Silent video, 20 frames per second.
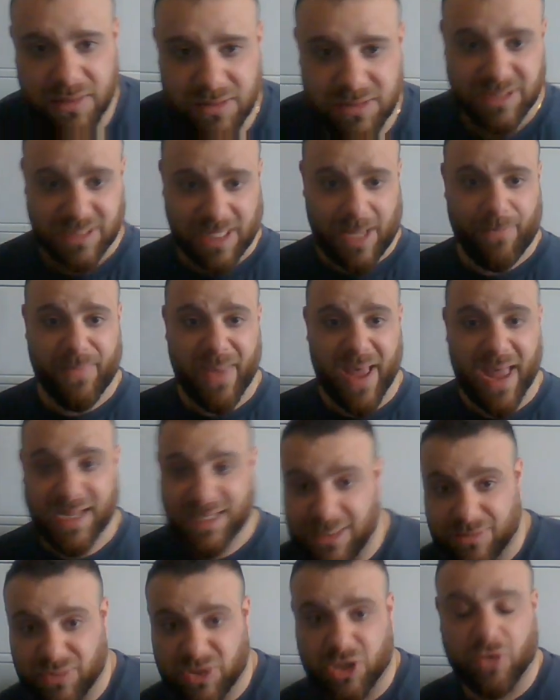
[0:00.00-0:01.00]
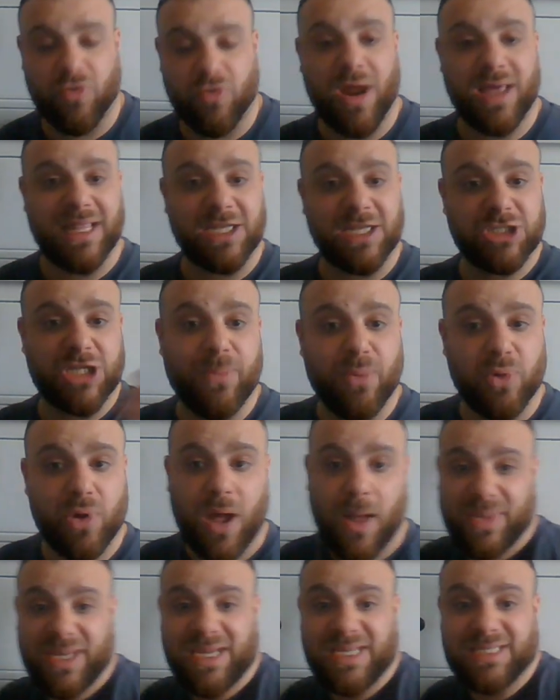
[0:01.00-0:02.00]
Step back, dip to the right. That jab will
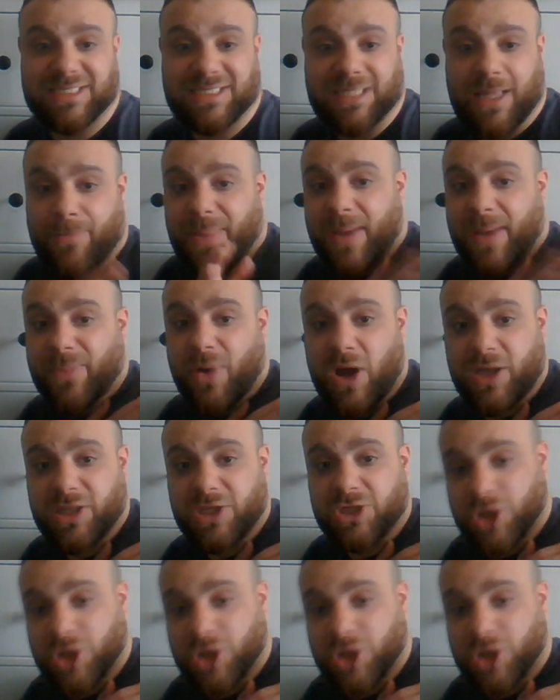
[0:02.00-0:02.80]
come in, he step back behind the